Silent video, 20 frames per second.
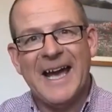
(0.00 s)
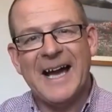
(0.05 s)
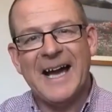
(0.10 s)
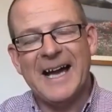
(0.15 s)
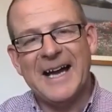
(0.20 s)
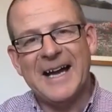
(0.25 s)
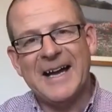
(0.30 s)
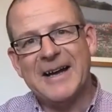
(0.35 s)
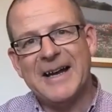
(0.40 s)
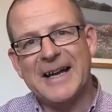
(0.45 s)

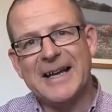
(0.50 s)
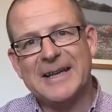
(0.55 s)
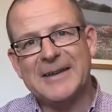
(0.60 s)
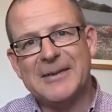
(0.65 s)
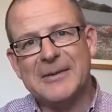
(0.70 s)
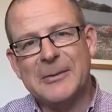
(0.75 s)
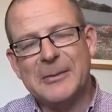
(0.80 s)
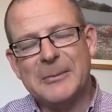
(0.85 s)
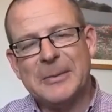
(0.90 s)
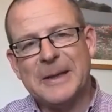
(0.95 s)
it
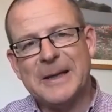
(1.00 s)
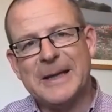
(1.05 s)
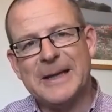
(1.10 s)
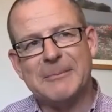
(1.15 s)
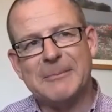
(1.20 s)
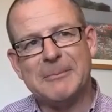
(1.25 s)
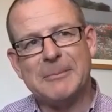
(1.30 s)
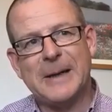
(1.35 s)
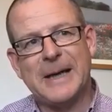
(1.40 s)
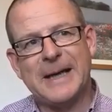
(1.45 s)
will
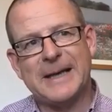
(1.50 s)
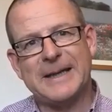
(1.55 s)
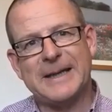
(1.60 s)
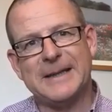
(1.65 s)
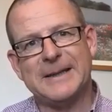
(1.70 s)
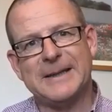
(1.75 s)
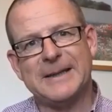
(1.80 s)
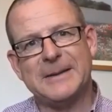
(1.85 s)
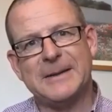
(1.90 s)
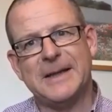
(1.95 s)
be back
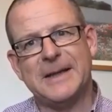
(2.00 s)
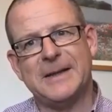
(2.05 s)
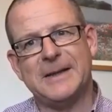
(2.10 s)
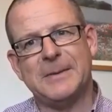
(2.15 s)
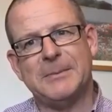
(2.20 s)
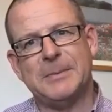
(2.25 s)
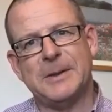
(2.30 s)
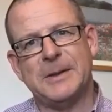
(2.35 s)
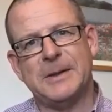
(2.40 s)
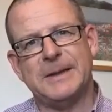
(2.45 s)
in the
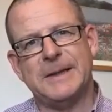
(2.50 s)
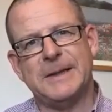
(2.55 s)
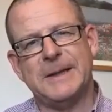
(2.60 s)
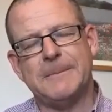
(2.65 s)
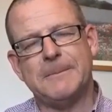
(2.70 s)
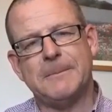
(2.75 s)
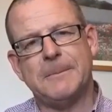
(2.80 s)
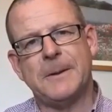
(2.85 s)
building.